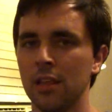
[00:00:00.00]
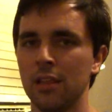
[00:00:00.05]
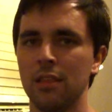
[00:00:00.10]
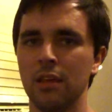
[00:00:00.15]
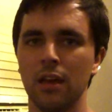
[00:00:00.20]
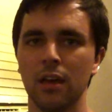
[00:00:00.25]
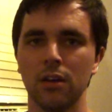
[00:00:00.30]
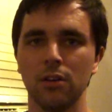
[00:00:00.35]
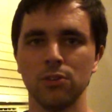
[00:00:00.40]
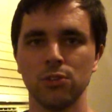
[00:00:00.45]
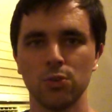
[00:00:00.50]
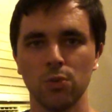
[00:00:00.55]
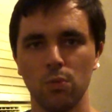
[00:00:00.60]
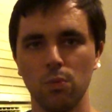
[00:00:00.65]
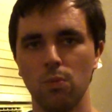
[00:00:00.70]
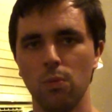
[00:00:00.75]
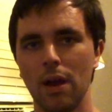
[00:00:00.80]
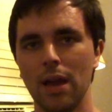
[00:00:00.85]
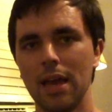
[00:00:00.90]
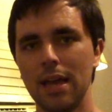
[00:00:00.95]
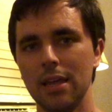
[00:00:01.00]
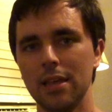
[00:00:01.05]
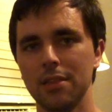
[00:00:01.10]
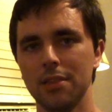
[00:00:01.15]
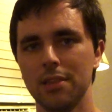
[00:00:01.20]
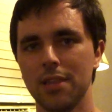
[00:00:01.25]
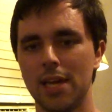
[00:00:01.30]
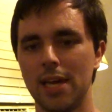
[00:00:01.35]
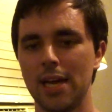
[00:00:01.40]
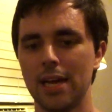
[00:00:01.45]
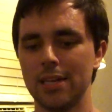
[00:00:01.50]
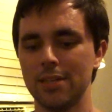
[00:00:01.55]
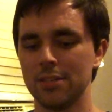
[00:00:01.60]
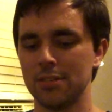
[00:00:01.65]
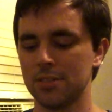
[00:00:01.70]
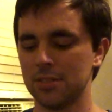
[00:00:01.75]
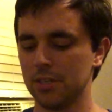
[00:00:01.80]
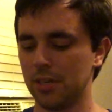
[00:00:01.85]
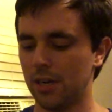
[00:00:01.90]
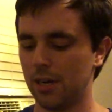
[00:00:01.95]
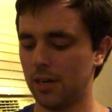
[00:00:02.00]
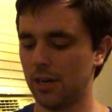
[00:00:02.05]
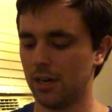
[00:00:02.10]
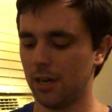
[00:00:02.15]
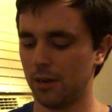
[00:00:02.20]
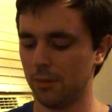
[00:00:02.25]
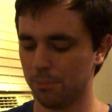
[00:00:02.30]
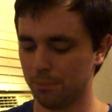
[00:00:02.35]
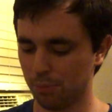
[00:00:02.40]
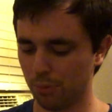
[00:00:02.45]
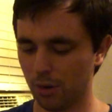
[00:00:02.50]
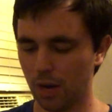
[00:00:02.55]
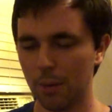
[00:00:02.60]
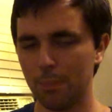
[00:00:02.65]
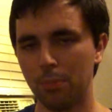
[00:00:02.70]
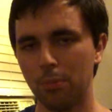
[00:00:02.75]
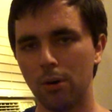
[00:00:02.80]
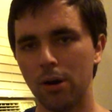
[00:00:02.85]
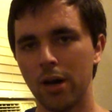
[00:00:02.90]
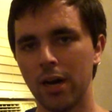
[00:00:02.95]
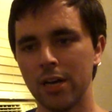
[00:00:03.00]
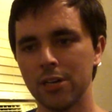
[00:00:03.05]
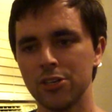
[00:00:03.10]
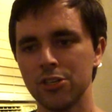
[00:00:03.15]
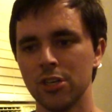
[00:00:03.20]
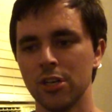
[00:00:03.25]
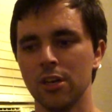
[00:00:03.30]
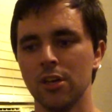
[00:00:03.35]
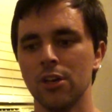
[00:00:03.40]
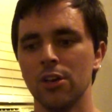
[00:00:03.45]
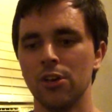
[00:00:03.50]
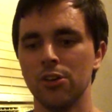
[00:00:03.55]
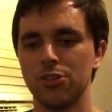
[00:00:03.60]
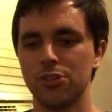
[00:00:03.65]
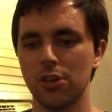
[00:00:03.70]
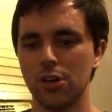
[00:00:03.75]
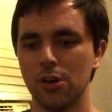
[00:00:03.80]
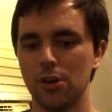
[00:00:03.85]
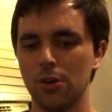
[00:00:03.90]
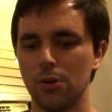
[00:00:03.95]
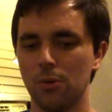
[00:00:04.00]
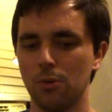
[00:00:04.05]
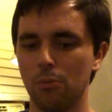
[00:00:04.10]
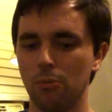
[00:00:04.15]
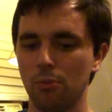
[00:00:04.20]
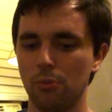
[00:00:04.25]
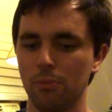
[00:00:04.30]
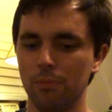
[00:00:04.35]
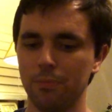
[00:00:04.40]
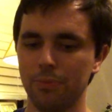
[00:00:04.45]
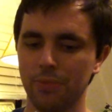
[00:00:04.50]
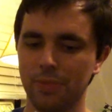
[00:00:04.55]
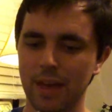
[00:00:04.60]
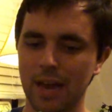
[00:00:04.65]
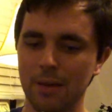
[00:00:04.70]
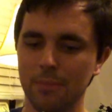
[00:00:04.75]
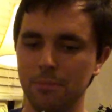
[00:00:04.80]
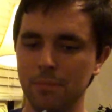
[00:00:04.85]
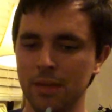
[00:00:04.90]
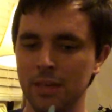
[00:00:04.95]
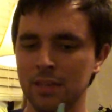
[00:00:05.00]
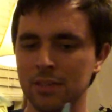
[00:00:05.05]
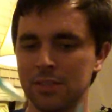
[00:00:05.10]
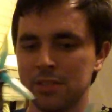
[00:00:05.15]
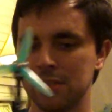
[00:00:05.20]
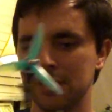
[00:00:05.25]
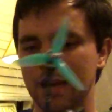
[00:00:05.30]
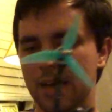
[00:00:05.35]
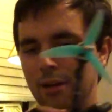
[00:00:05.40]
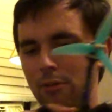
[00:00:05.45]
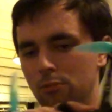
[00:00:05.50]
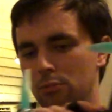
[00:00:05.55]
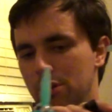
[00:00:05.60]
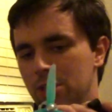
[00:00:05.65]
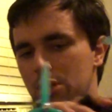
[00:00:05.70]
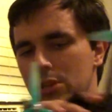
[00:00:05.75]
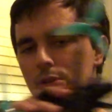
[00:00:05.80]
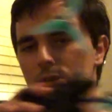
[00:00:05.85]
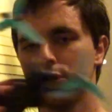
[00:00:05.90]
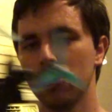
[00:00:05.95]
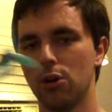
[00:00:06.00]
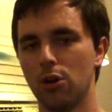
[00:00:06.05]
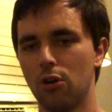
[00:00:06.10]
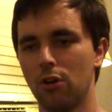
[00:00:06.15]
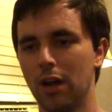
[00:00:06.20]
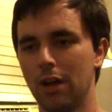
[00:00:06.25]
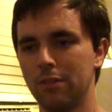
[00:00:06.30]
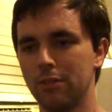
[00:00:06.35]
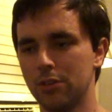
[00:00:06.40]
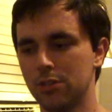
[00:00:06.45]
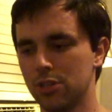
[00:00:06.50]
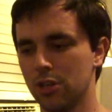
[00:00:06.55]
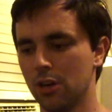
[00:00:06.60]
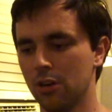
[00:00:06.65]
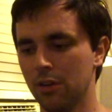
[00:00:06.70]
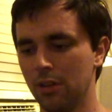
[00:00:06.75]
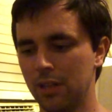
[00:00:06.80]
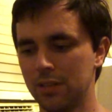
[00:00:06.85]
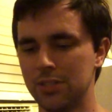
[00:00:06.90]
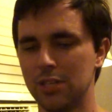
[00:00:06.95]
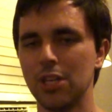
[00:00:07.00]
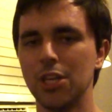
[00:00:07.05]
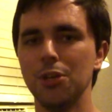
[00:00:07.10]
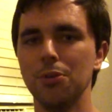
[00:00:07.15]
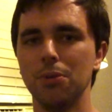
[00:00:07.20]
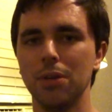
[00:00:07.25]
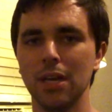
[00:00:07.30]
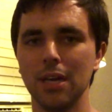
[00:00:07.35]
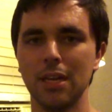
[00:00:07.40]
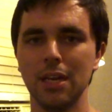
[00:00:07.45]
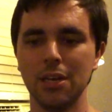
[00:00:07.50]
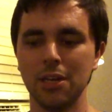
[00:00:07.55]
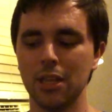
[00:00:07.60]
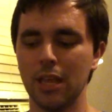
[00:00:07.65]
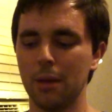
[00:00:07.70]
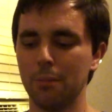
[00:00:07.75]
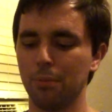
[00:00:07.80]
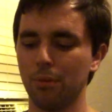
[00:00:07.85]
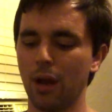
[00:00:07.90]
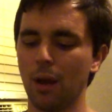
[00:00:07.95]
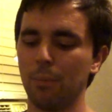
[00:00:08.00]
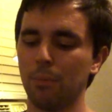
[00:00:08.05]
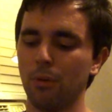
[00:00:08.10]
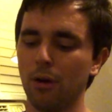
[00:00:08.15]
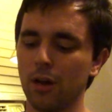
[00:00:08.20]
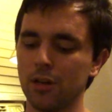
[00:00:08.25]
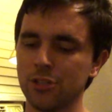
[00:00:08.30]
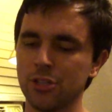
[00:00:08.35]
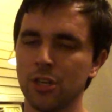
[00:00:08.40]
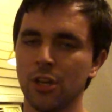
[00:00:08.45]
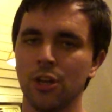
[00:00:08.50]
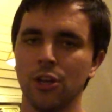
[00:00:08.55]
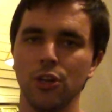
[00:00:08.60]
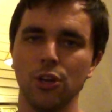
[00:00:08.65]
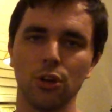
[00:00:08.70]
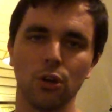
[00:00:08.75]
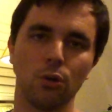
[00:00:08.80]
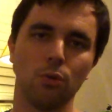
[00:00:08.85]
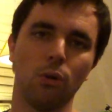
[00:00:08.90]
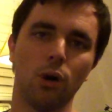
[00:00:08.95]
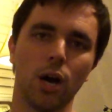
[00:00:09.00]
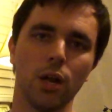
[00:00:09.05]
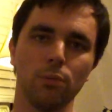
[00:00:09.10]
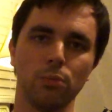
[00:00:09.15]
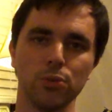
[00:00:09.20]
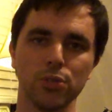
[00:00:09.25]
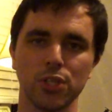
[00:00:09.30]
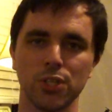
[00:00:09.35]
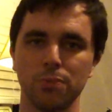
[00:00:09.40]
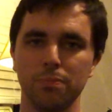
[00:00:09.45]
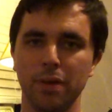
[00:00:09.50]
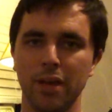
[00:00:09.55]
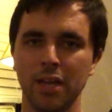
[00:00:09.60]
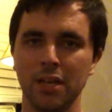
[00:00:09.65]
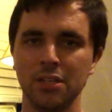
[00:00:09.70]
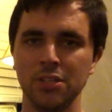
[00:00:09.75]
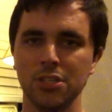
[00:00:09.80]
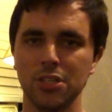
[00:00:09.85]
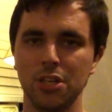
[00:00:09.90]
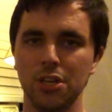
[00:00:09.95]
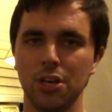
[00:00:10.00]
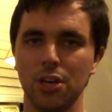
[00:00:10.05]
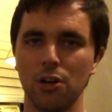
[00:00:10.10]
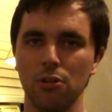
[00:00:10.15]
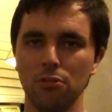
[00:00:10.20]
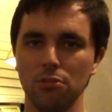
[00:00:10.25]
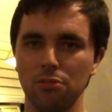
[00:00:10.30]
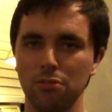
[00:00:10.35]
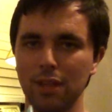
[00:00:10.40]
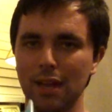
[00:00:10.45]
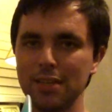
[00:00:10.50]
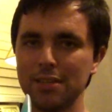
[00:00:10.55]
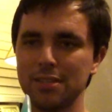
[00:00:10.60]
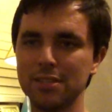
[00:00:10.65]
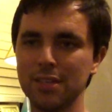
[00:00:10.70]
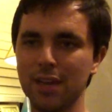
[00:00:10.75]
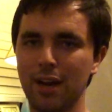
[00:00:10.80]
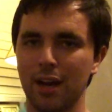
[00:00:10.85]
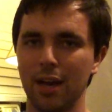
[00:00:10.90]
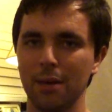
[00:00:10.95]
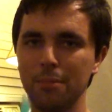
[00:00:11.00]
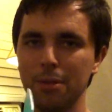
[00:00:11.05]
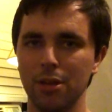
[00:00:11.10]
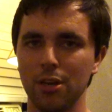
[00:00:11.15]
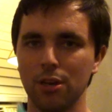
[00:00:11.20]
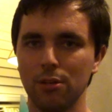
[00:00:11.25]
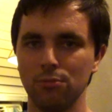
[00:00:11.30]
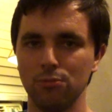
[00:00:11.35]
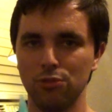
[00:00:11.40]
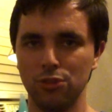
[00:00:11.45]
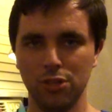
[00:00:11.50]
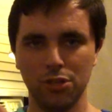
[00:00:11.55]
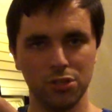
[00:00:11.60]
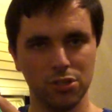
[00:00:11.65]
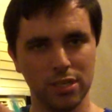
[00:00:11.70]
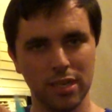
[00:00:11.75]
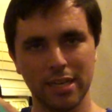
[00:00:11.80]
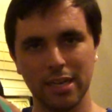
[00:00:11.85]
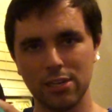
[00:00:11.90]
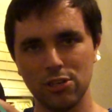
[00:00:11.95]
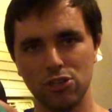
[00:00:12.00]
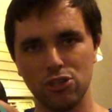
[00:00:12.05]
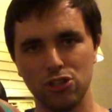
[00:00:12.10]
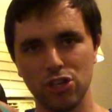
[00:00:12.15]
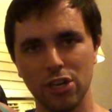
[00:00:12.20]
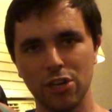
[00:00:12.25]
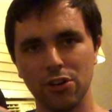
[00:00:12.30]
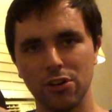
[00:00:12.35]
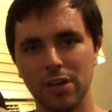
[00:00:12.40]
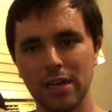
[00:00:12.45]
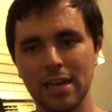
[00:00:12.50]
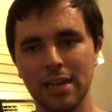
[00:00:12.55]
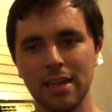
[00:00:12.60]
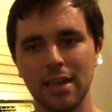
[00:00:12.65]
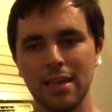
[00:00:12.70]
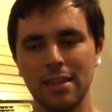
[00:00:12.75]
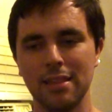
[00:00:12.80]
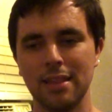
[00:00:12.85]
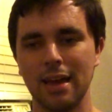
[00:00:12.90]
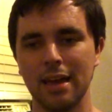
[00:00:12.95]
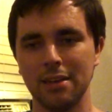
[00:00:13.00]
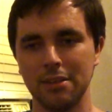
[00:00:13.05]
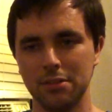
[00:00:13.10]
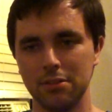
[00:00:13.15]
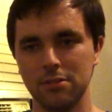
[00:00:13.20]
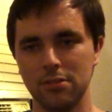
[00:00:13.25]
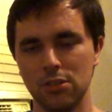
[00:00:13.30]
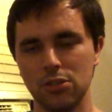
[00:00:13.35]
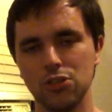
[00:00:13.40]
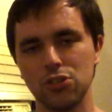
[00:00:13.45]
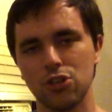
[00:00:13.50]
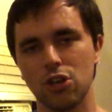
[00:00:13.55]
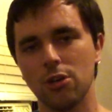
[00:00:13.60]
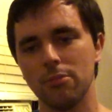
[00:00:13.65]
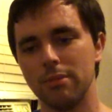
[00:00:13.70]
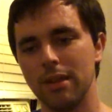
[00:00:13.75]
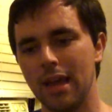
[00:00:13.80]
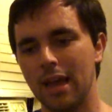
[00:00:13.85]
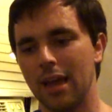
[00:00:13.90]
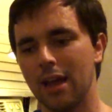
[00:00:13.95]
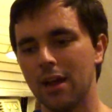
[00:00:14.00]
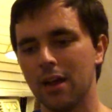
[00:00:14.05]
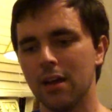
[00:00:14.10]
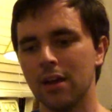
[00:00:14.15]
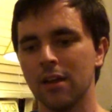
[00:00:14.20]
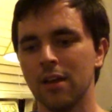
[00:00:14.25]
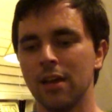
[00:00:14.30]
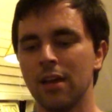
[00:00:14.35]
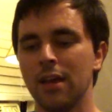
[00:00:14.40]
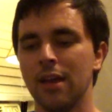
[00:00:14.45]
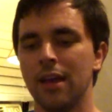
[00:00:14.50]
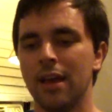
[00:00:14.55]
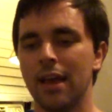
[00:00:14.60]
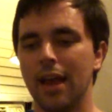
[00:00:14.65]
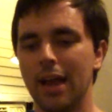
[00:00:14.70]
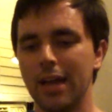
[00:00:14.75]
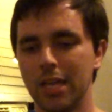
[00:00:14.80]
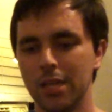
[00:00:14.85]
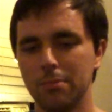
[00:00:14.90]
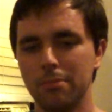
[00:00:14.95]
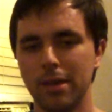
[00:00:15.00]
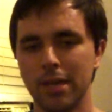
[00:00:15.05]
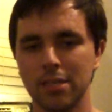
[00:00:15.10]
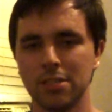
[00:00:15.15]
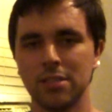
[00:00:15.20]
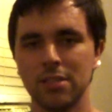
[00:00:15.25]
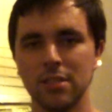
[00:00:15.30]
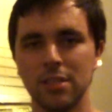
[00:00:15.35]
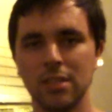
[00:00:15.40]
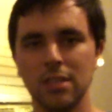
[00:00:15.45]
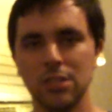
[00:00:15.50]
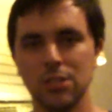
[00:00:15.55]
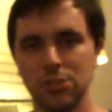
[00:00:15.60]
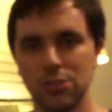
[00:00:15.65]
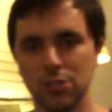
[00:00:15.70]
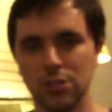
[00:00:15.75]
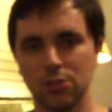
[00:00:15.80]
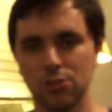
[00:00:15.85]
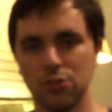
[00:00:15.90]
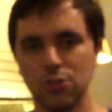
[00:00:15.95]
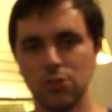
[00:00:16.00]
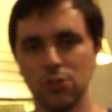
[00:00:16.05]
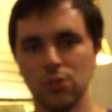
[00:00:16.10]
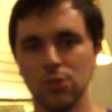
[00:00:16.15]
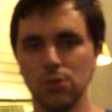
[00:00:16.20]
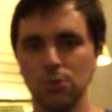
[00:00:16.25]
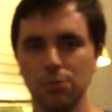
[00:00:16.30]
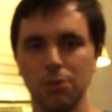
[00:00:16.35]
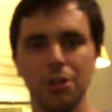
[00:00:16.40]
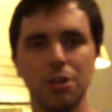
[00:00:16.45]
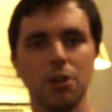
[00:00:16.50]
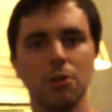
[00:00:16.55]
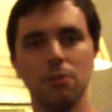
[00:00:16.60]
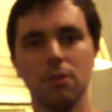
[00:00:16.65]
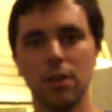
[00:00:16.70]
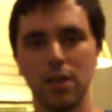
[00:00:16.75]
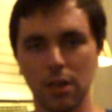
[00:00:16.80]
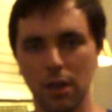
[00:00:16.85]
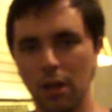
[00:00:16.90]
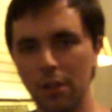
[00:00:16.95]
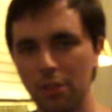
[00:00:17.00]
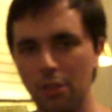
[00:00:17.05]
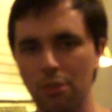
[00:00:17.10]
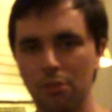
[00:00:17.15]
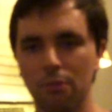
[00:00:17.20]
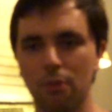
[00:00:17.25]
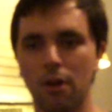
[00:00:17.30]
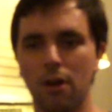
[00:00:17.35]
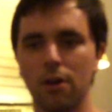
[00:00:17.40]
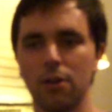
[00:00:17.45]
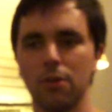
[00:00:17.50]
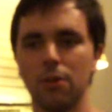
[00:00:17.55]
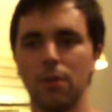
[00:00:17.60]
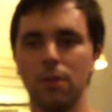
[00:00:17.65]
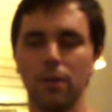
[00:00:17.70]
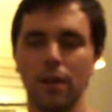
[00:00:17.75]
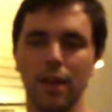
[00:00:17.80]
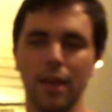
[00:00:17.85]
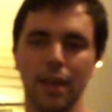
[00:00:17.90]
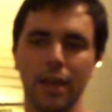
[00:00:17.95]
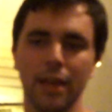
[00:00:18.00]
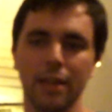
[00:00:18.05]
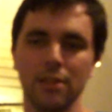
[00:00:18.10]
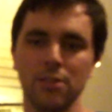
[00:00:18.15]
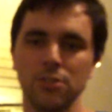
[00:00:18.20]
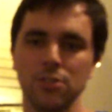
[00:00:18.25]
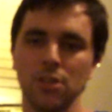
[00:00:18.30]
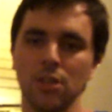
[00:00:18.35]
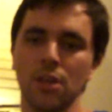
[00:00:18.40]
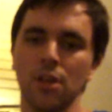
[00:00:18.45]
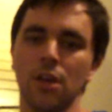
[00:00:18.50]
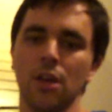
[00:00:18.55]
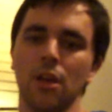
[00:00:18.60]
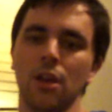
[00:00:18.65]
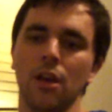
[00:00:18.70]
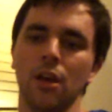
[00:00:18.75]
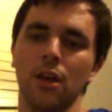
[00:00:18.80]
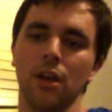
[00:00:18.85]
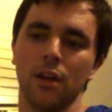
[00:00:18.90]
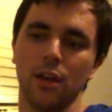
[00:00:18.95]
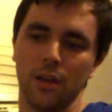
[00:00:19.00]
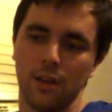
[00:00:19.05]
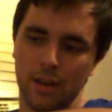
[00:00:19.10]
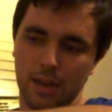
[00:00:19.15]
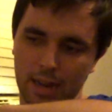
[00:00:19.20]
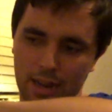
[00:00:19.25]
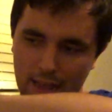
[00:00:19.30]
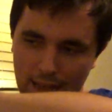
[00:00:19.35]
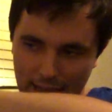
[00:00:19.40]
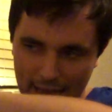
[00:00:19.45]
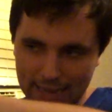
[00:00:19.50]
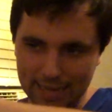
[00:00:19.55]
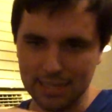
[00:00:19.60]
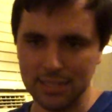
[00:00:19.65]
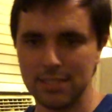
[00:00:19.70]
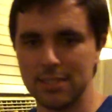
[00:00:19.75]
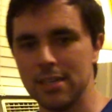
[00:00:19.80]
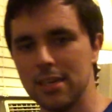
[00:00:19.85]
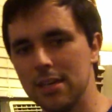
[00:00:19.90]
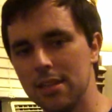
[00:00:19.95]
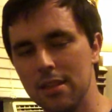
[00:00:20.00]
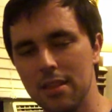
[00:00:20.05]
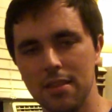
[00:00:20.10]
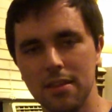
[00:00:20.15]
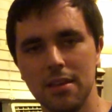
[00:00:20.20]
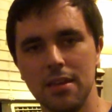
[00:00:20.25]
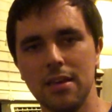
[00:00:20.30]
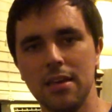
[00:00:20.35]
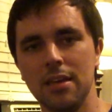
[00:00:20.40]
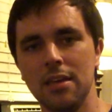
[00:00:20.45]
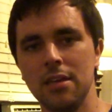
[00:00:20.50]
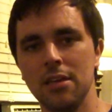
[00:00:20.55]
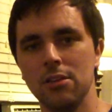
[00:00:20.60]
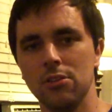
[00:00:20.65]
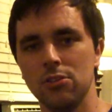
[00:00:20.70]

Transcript: there's way less uh, prop wash. So that means that when you go around a turn, let's say you get into that prop wash, your quad will spend, you know, less time, you know, just kind of jittering in that disturbed air. It makes it easier to, you know, get on the throttle and kind of exit the